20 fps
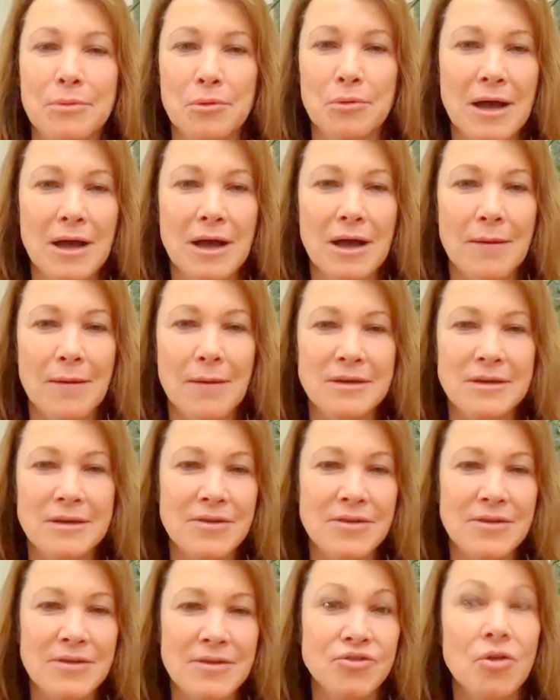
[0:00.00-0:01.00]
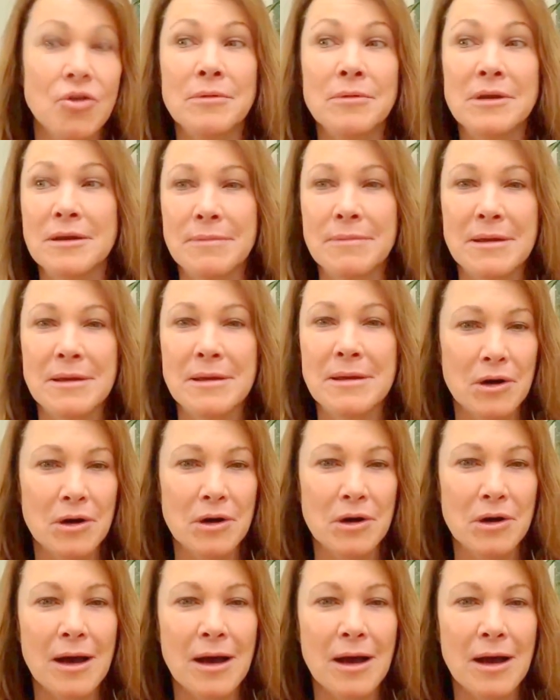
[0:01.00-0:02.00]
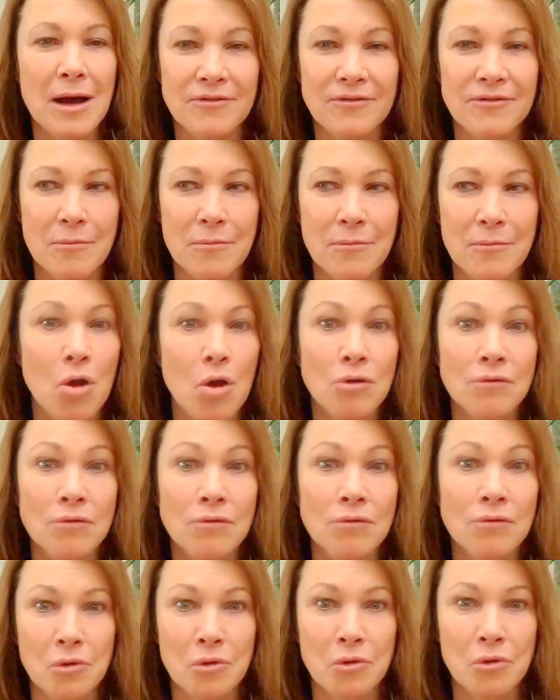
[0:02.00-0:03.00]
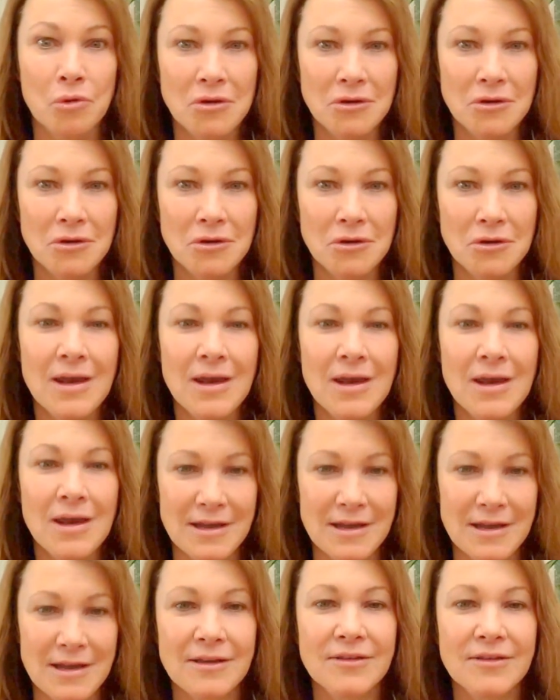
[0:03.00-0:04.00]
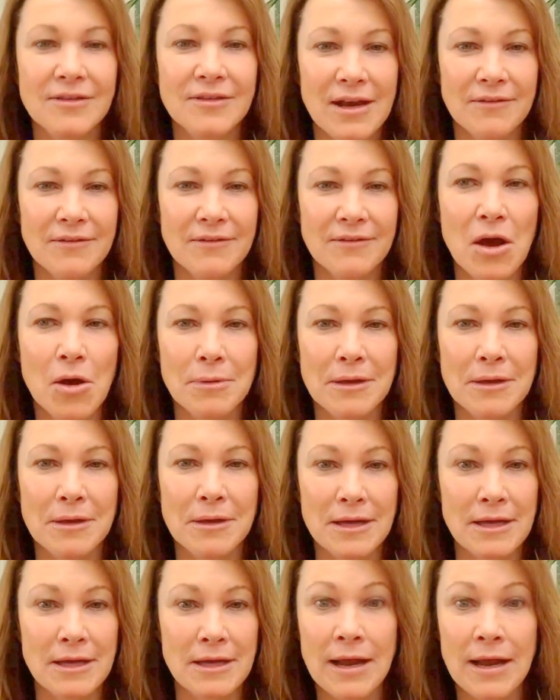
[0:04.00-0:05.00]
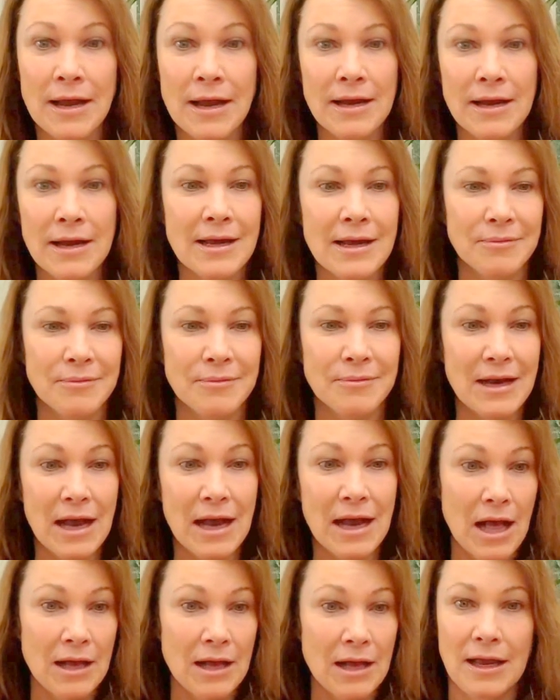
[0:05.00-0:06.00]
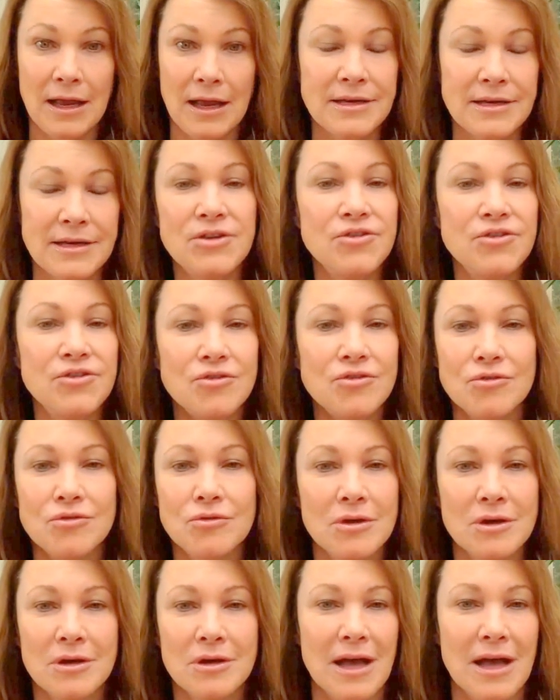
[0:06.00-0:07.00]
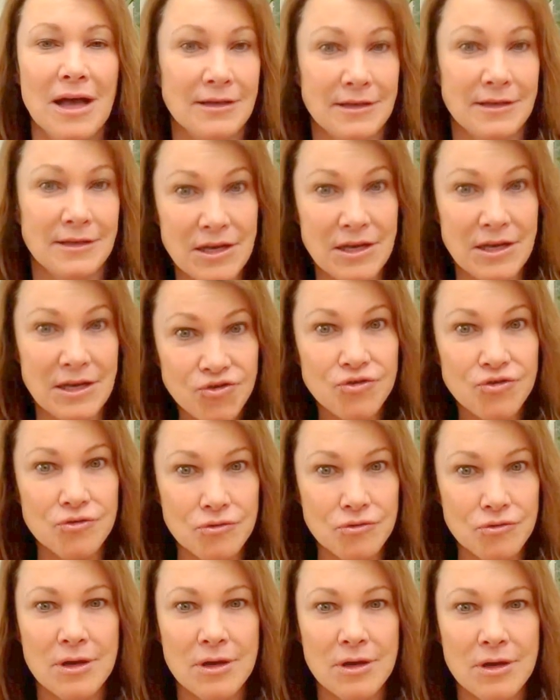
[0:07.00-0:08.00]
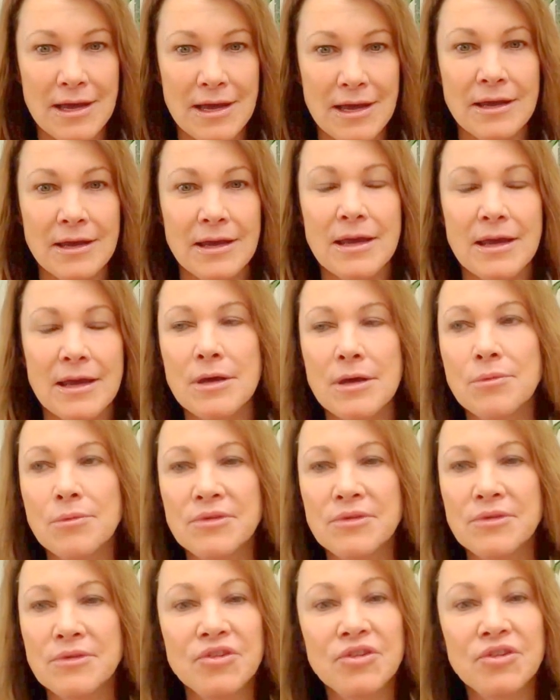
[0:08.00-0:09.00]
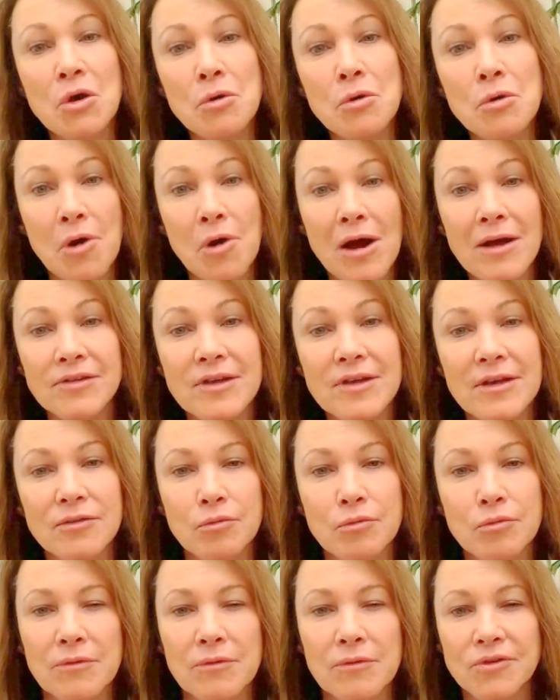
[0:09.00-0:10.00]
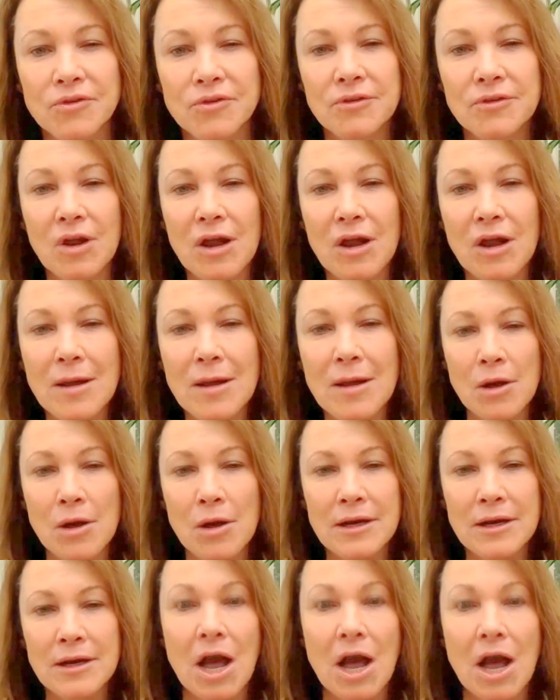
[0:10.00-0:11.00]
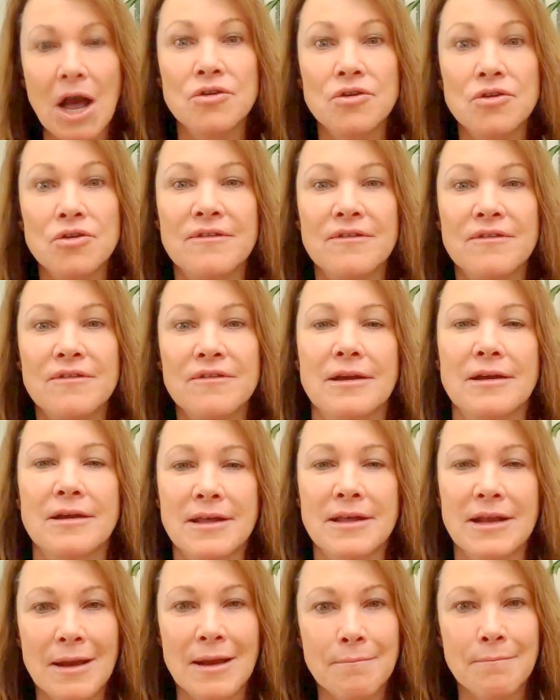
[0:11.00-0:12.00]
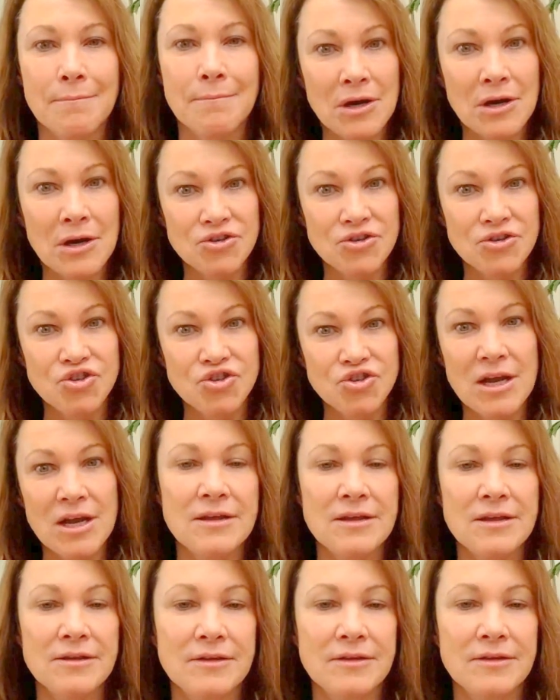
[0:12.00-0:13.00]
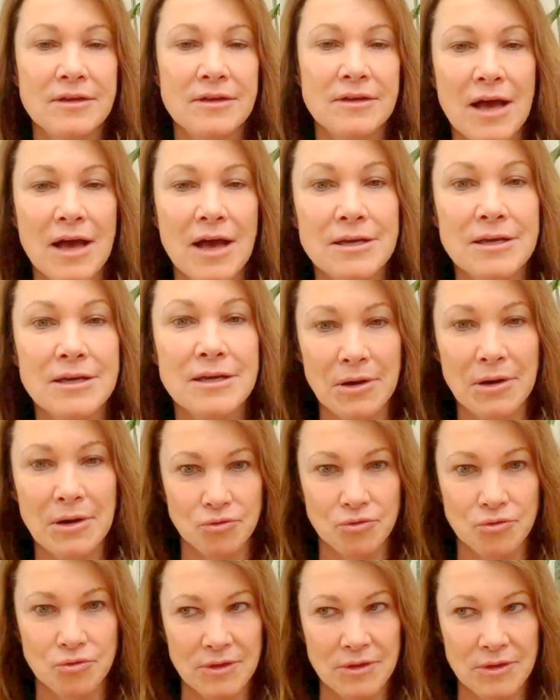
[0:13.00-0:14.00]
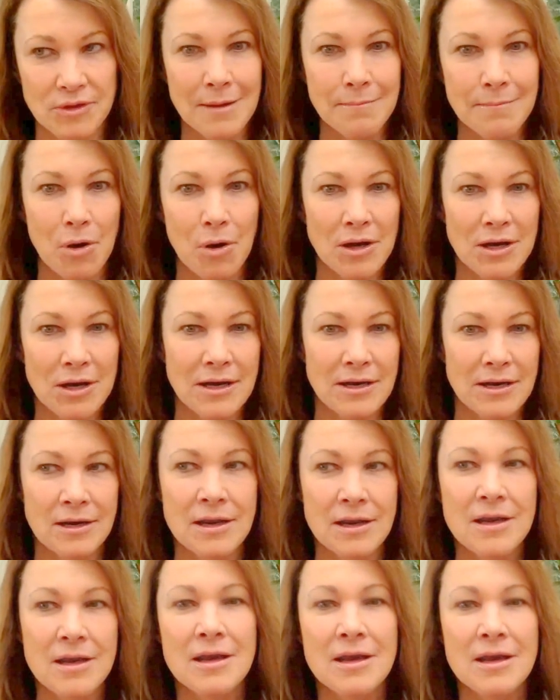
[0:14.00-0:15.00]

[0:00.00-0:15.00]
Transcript: were coming to me, and so many people were coming from all over the world to get this kind of help. And I kept saying, "I'll teach you. I'll teach you." It was a slow process. Well, first of all, I bought in Ayurveda, and then I bought in Chinese acupuncture, and then I bought in